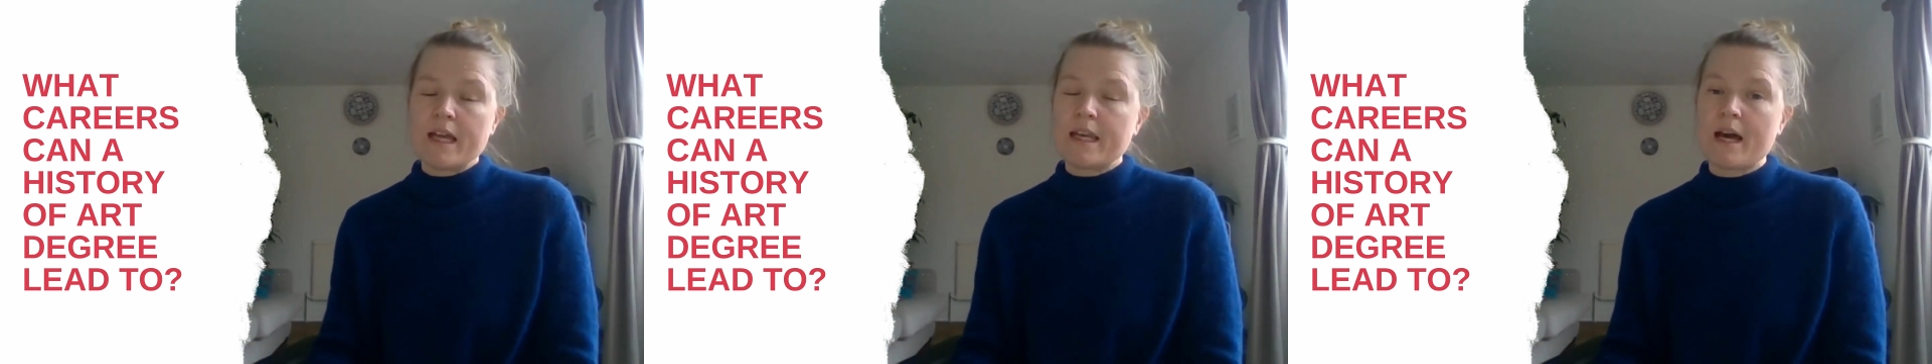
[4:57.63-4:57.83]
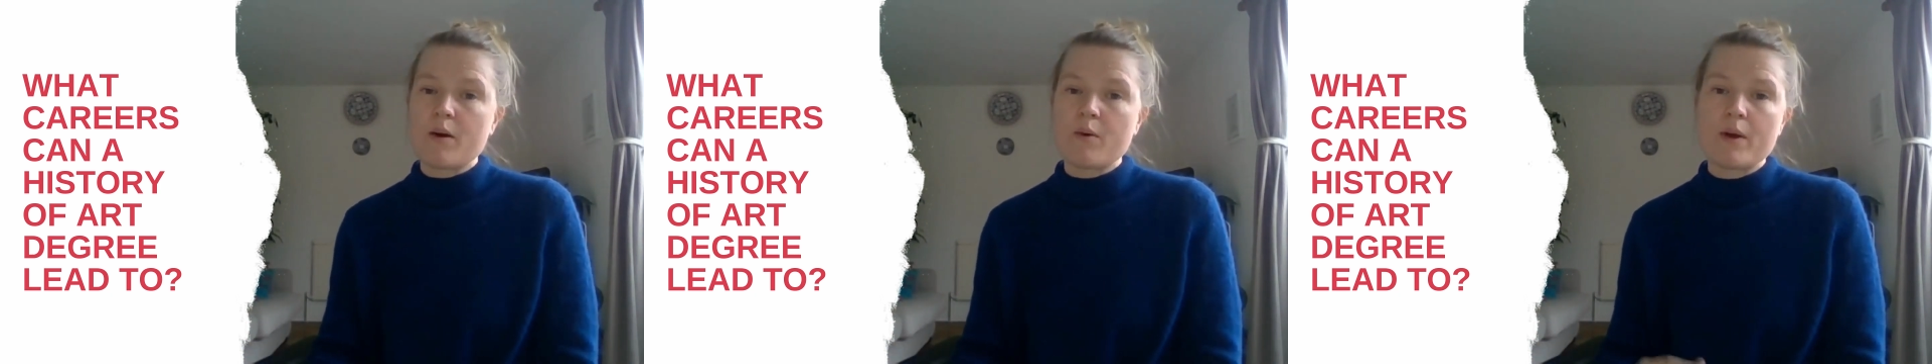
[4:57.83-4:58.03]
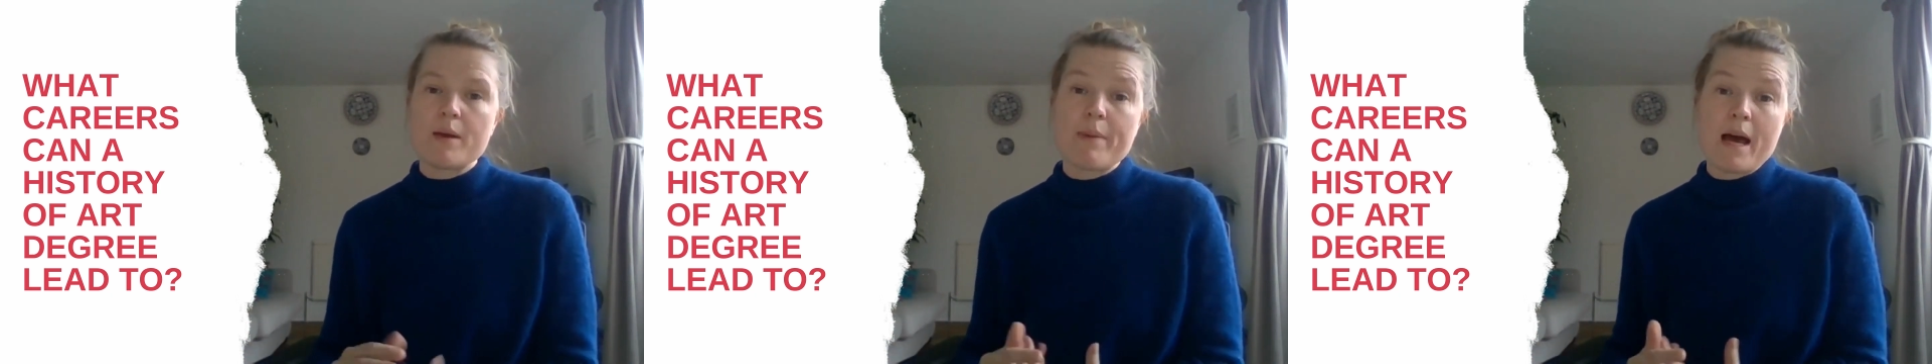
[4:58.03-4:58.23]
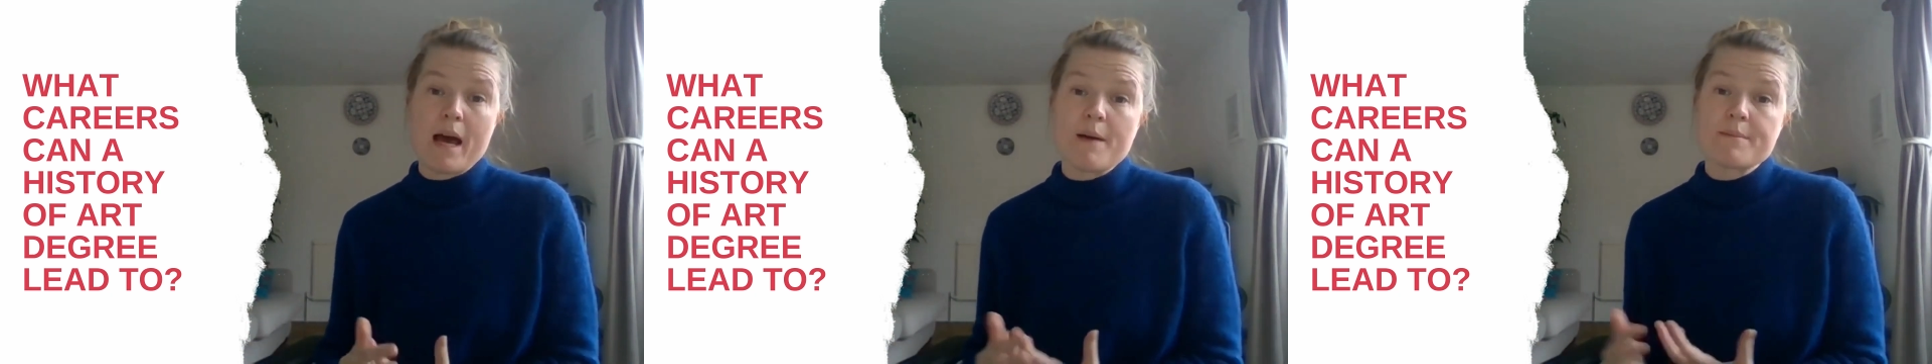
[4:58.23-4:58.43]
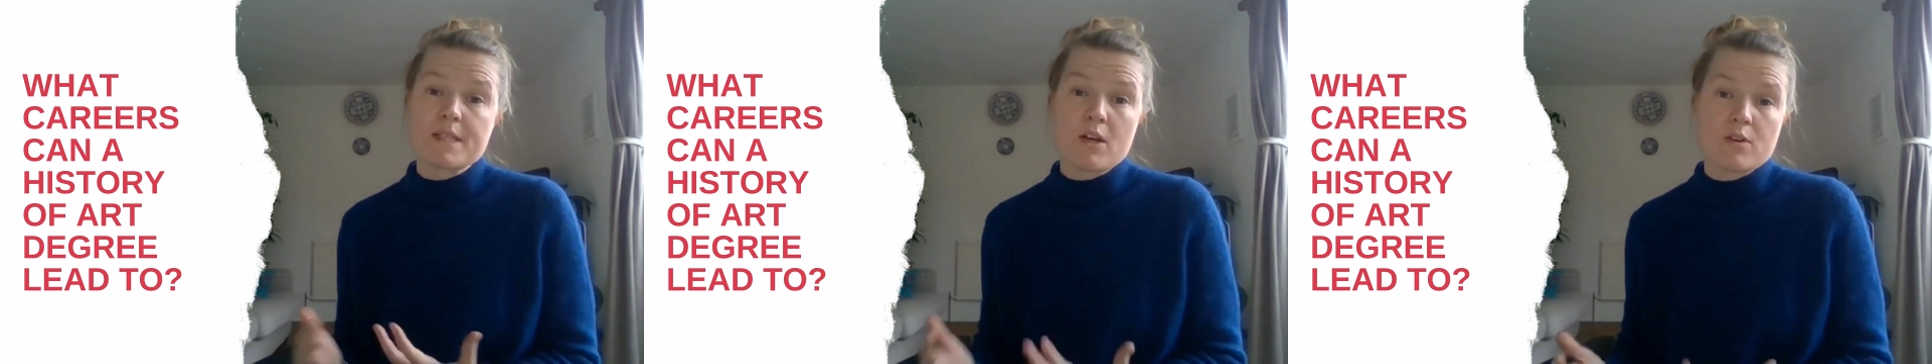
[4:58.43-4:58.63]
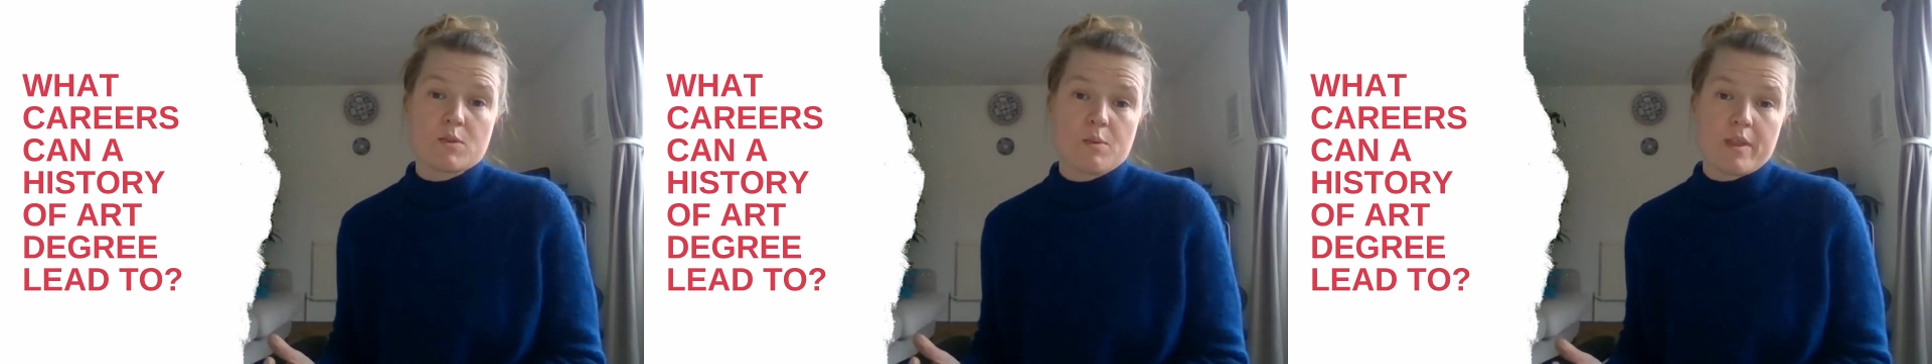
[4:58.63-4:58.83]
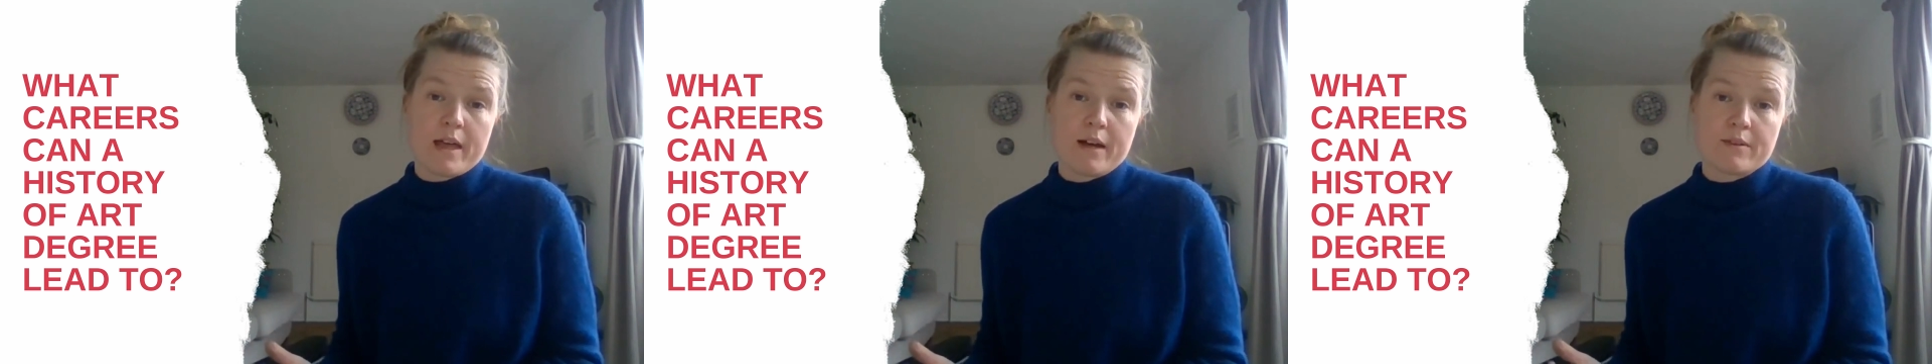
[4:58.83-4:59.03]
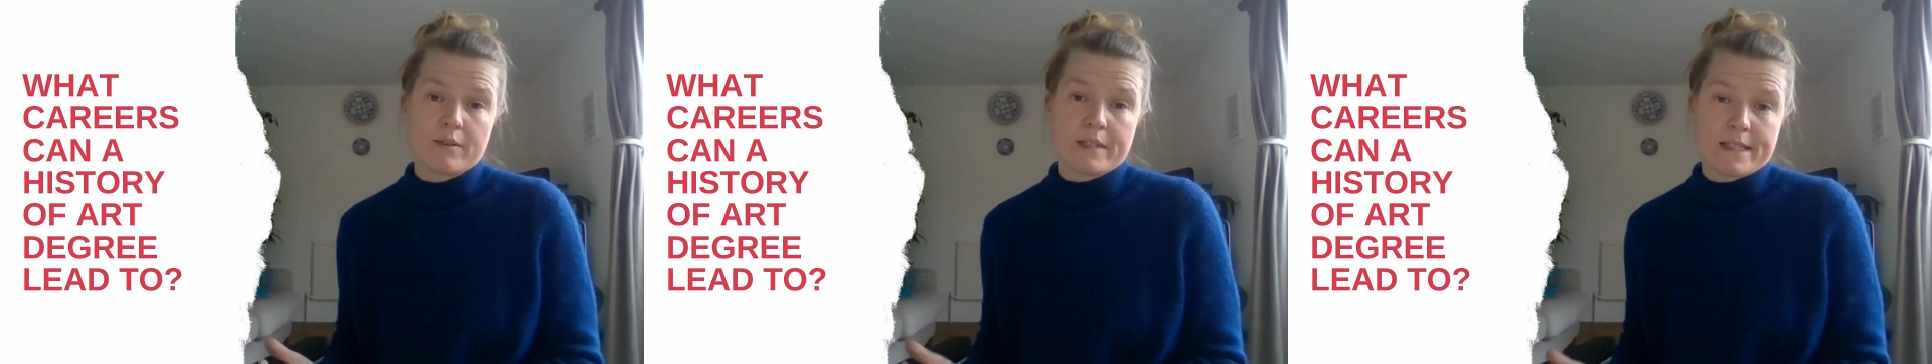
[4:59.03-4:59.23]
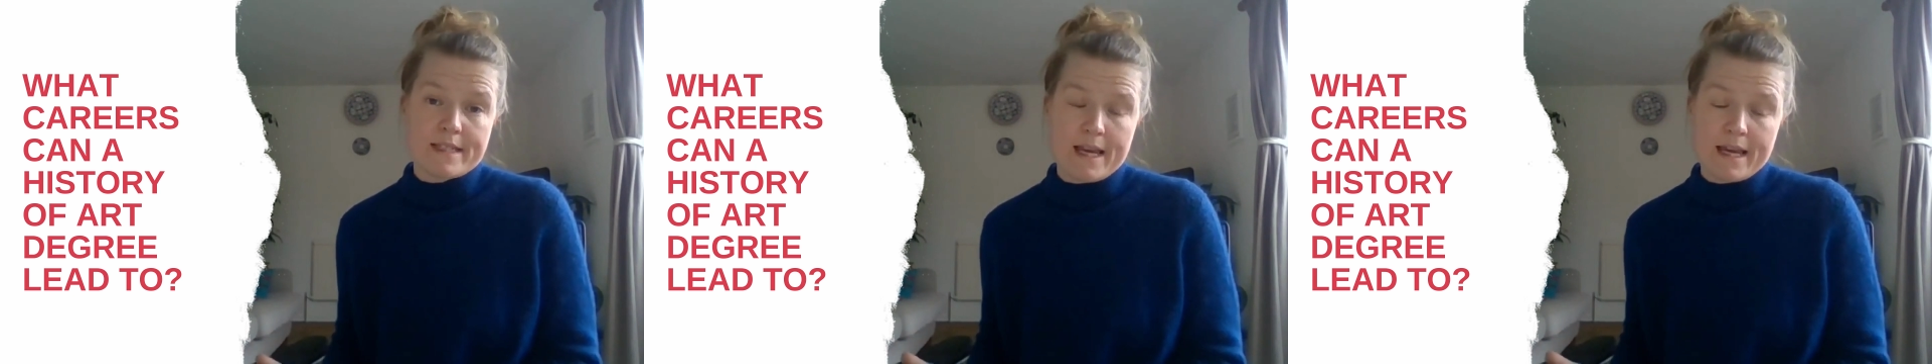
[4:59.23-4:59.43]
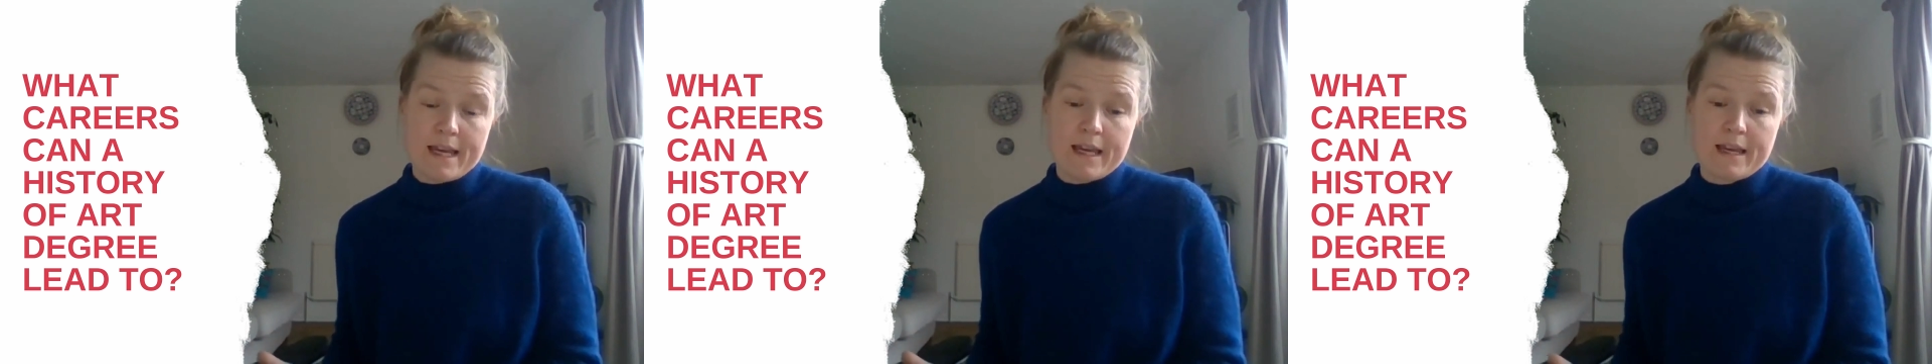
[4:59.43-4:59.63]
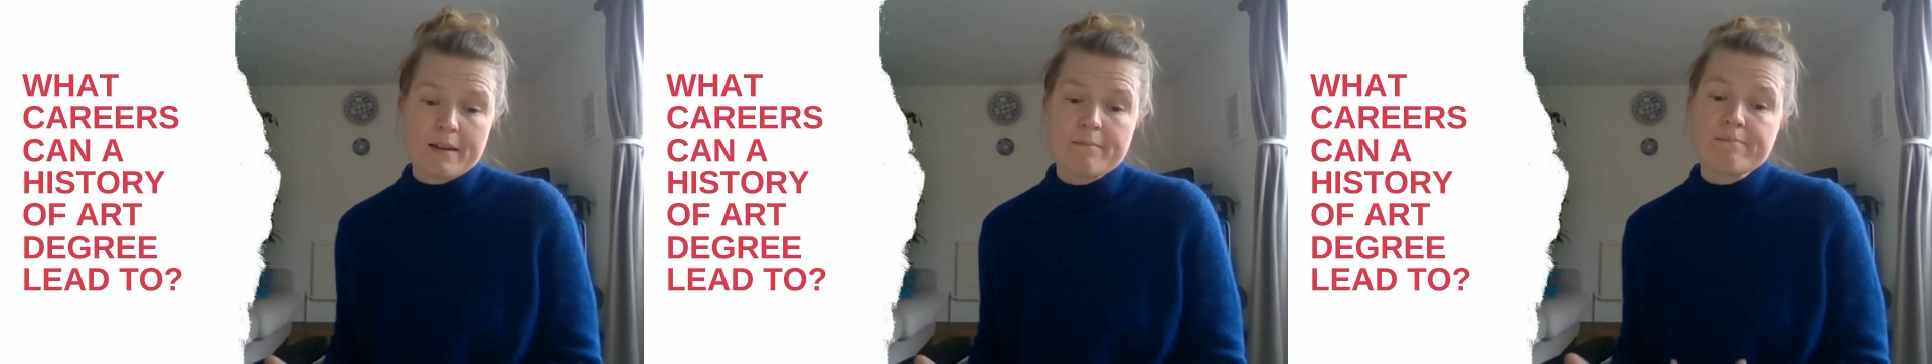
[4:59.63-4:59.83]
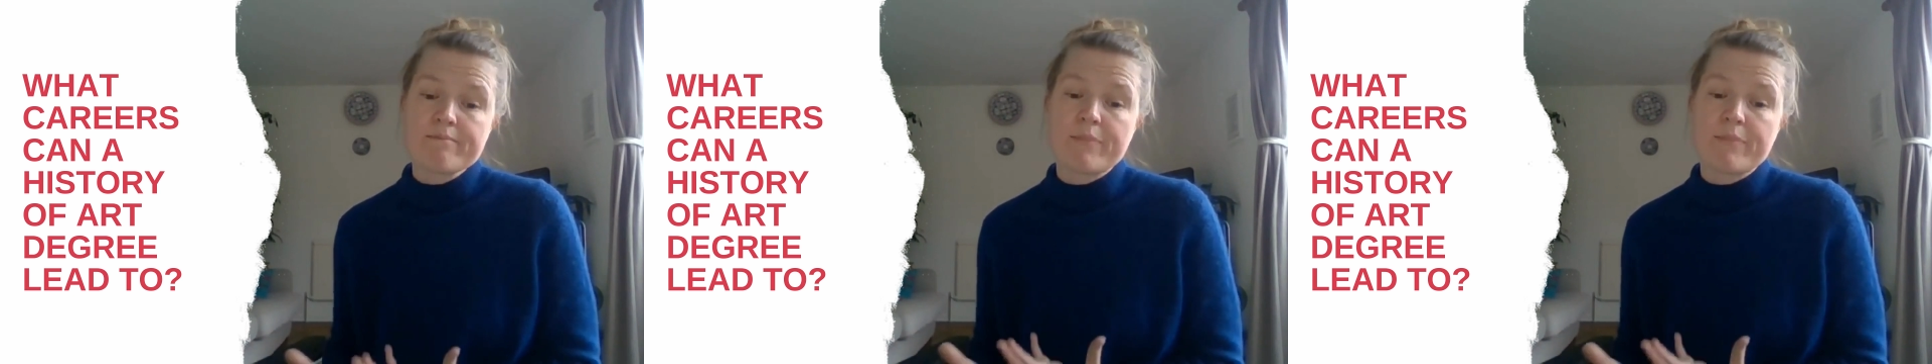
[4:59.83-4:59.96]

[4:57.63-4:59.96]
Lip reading: Now, it perhaps goes without saying